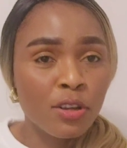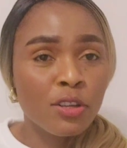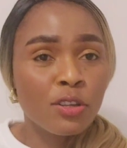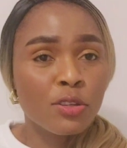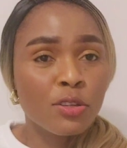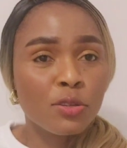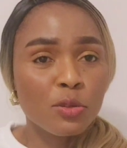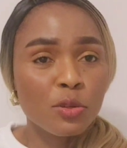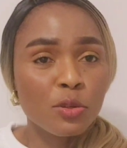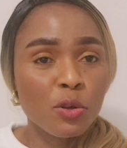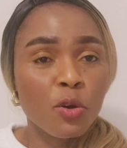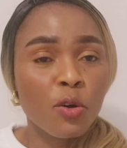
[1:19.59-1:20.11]

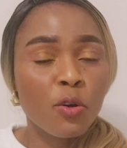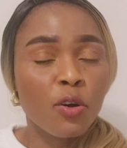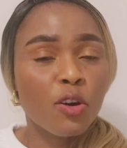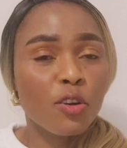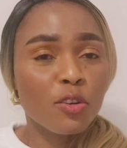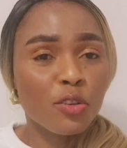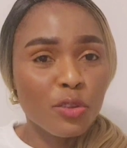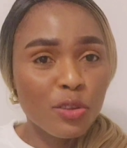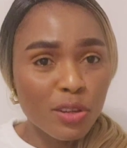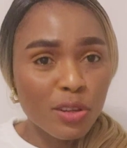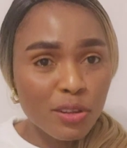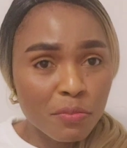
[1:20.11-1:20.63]
So
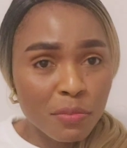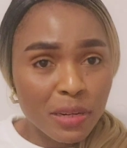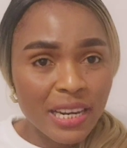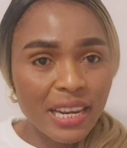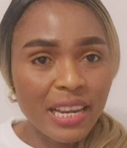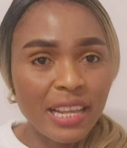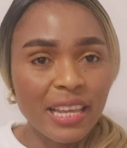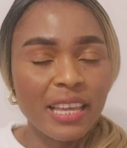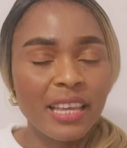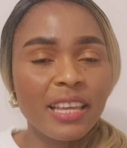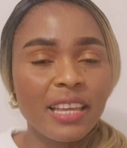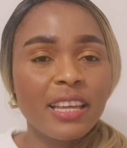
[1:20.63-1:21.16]

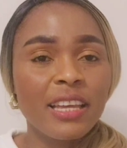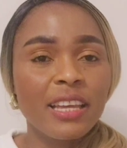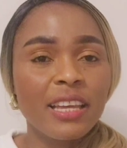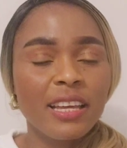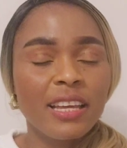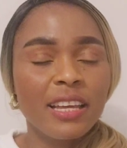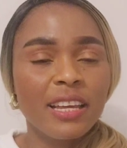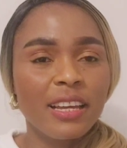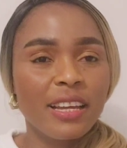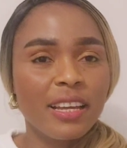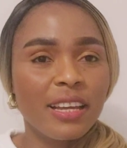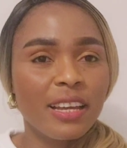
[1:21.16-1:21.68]
normally,
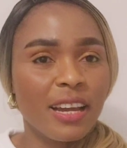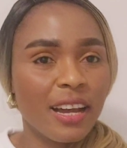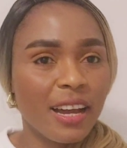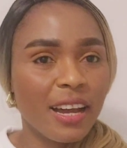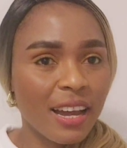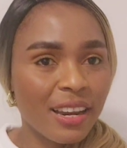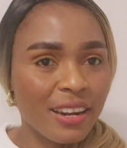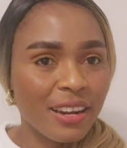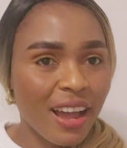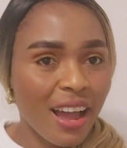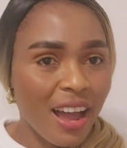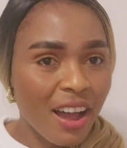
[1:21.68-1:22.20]

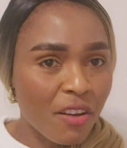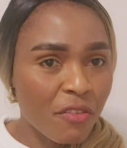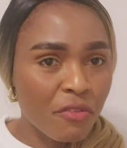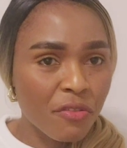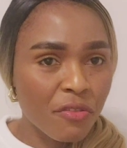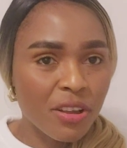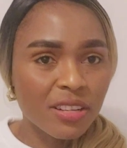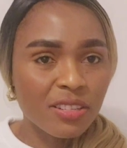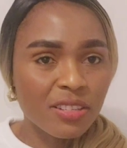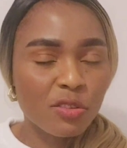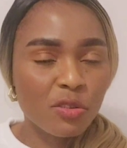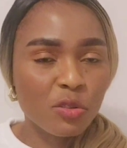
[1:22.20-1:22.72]
an
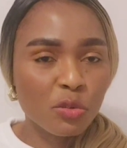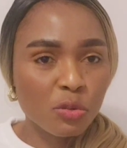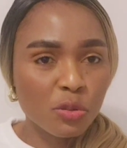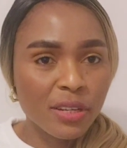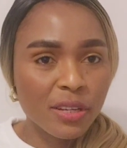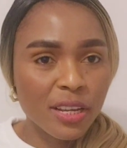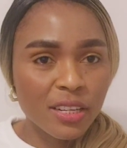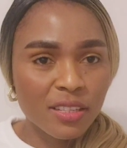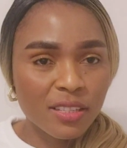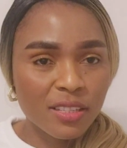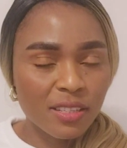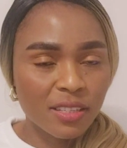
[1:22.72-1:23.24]
average
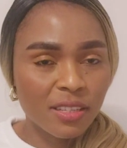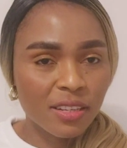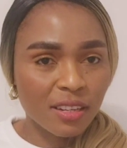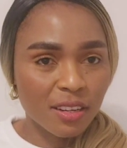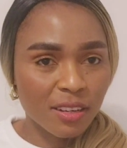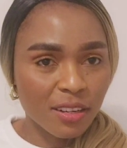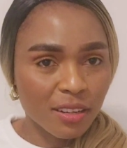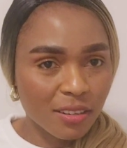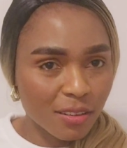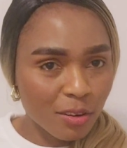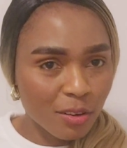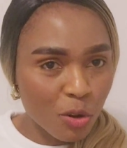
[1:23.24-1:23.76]
student
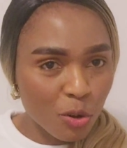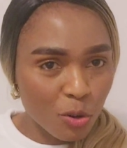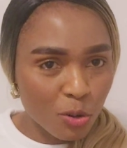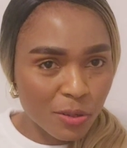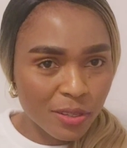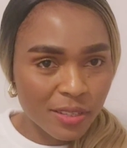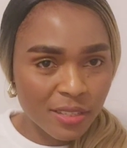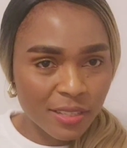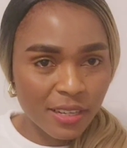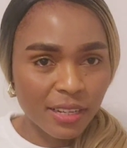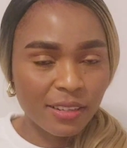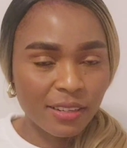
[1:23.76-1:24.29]

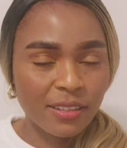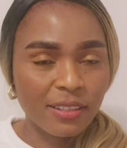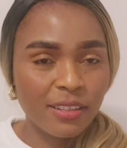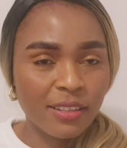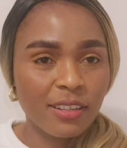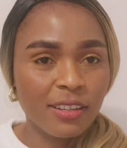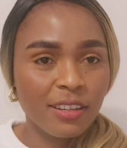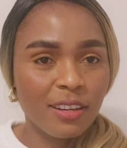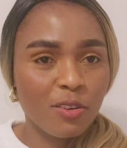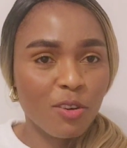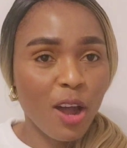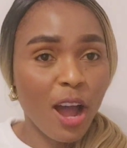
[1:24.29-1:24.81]
hostel
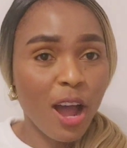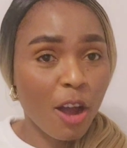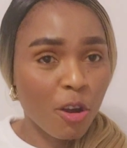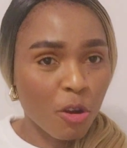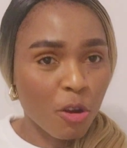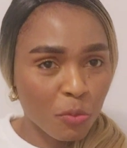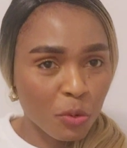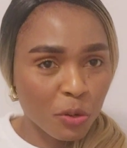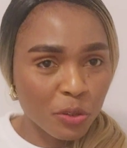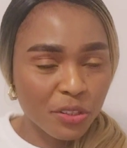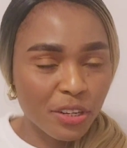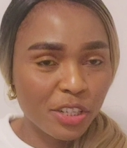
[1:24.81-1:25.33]

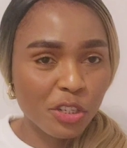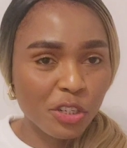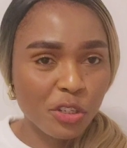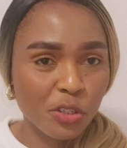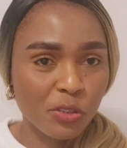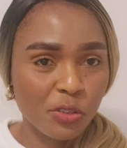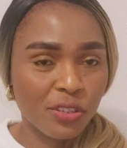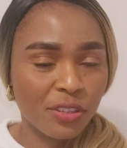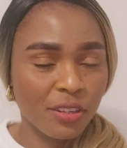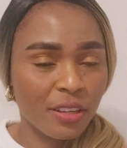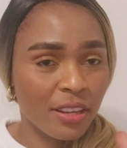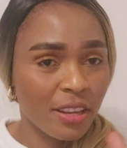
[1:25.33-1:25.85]

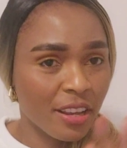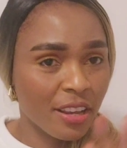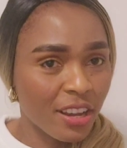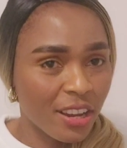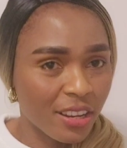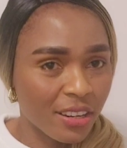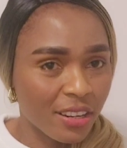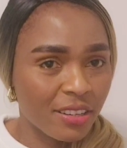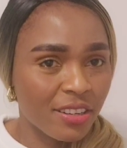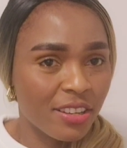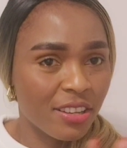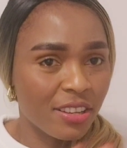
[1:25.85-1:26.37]
accommodation
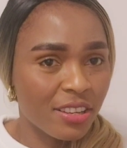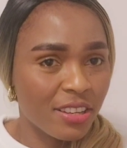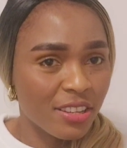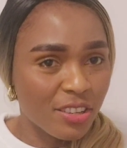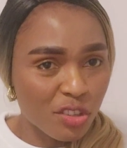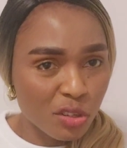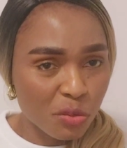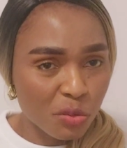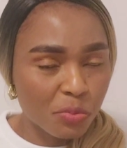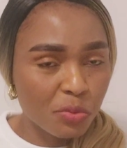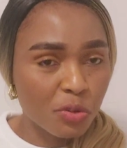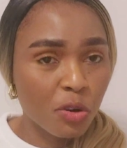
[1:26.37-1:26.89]
in
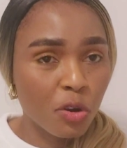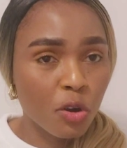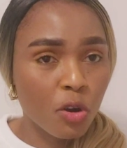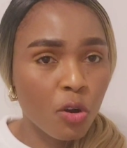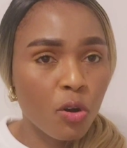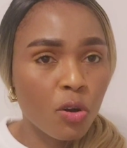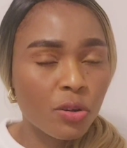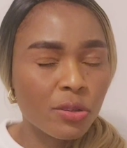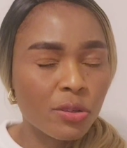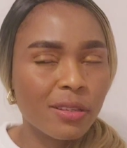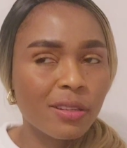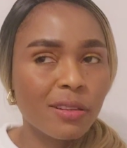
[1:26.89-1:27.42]
Innsbruck
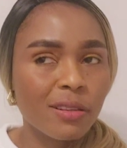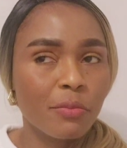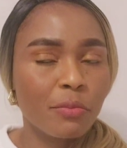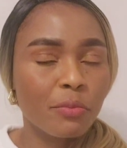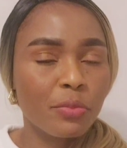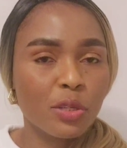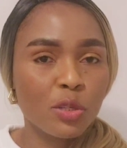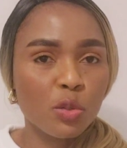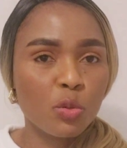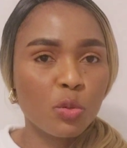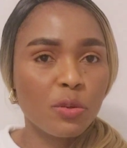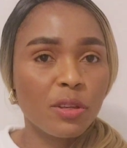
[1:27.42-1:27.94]
costs
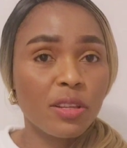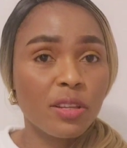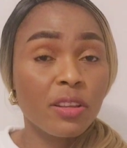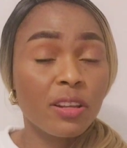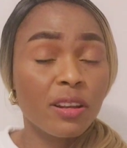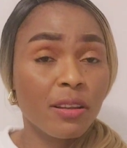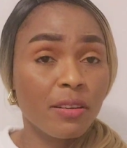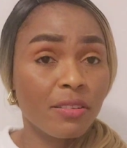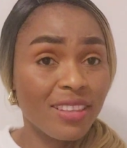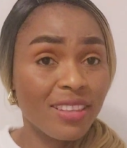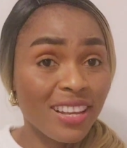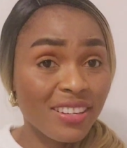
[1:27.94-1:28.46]

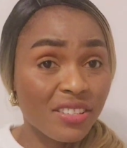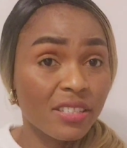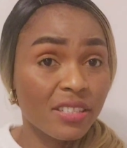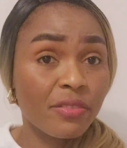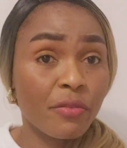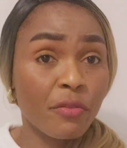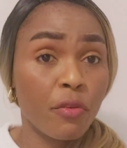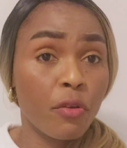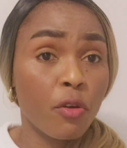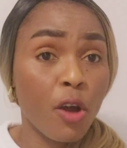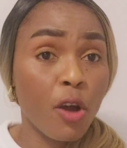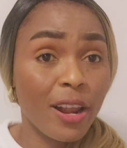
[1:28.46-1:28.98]
between, that is
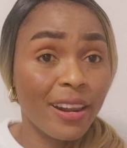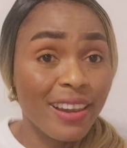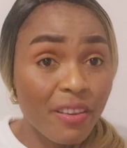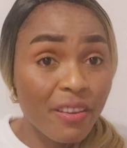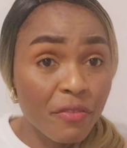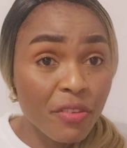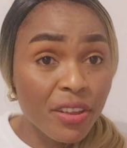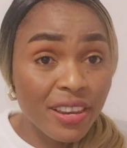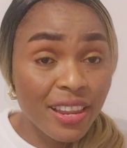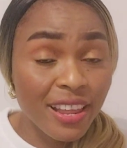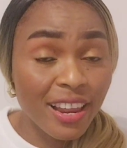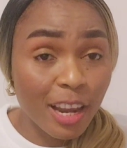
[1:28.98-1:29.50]
if you are
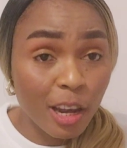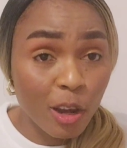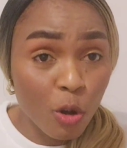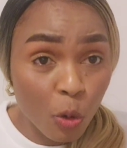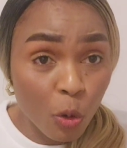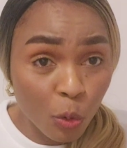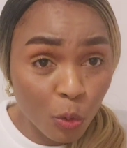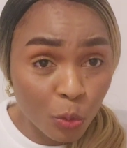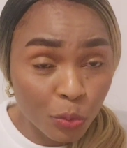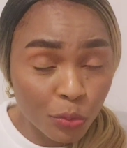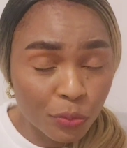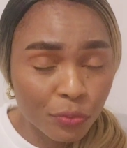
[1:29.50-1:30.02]
living
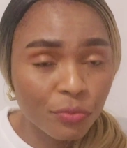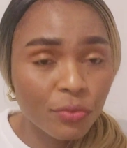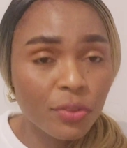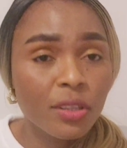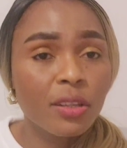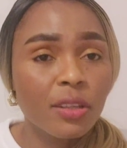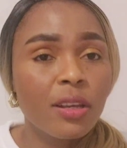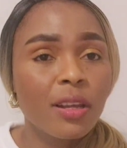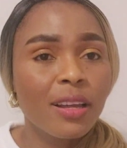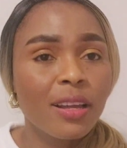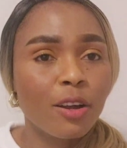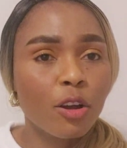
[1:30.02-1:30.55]
alone,
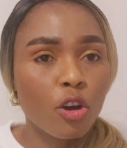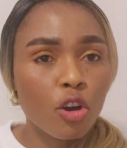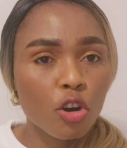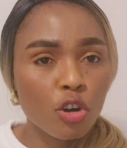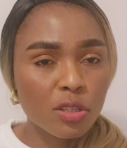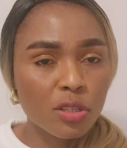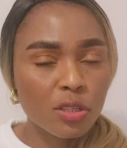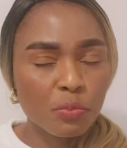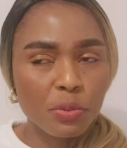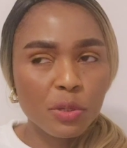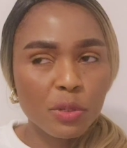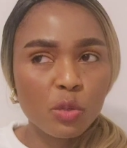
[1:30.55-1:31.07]

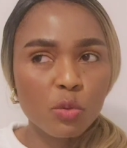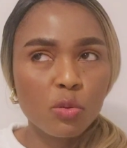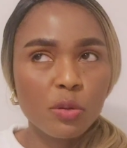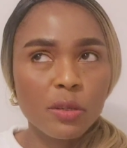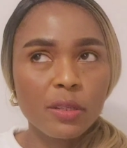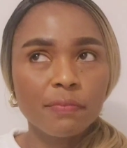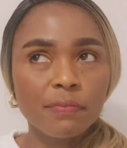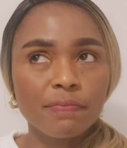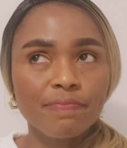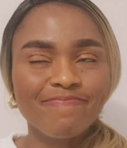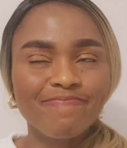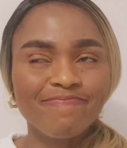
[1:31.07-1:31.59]
costs
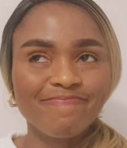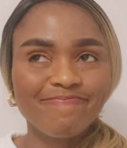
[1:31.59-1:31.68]
between